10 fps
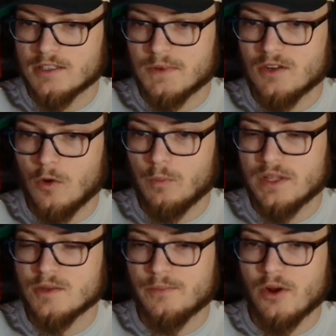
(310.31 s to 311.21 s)
but don't be
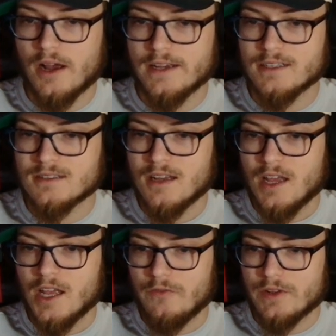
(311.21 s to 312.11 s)
surprised
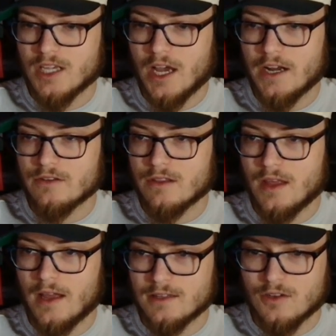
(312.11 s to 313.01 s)
if it's higher than that.